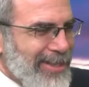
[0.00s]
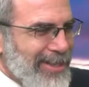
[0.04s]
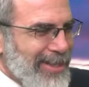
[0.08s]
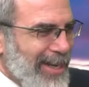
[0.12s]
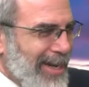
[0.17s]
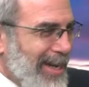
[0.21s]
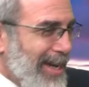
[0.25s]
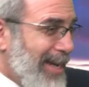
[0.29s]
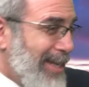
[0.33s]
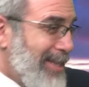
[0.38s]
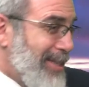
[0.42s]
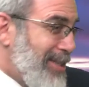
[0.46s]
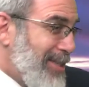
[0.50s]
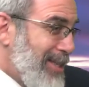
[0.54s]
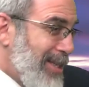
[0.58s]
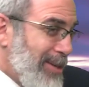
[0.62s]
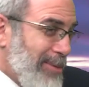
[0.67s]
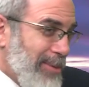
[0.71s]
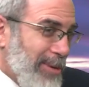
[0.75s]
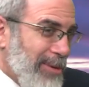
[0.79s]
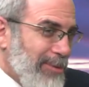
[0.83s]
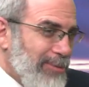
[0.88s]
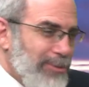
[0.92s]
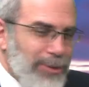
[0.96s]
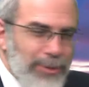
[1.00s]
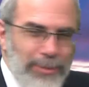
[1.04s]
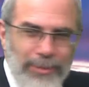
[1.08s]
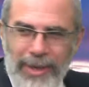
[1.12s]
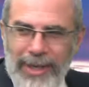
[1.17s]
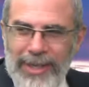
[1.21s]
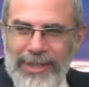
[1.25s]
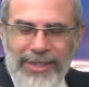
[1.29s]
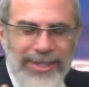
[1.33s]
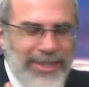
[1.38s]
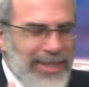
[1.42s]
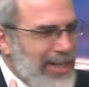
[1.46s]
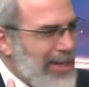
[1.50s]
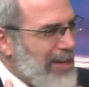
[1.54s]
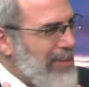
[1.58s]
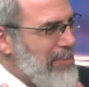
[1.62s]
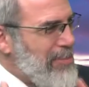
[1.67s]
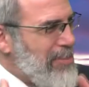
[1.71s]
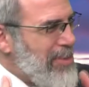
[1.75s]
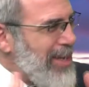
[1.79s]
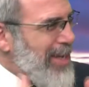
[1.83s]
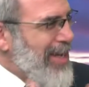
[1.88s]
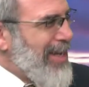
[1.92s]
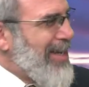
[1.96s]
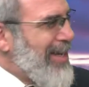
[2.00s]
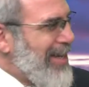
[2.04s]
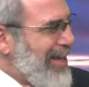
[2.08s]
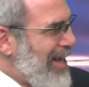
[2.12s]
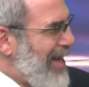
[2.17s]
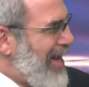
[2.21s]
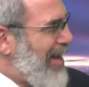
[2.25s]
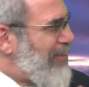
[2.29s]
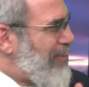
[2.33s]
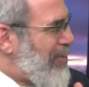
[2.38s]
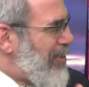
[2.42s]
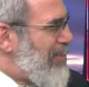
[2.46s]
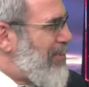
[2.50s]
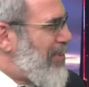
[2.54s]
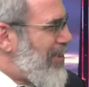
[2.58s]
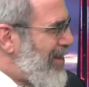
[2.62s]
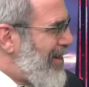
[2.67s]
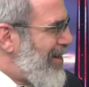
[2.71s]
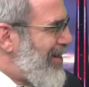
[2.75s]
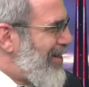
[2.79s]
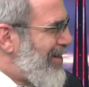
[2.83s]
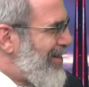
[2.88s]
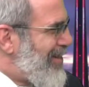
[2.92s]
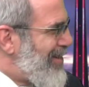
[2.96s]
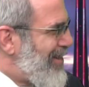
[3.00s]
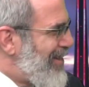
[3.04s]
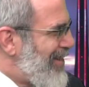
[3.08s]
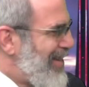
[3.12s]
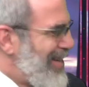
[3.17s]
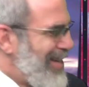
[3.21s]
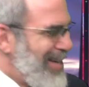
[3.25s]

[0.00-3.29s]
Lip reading: I hadn't seen him in a few months. He had a big, heavy beard,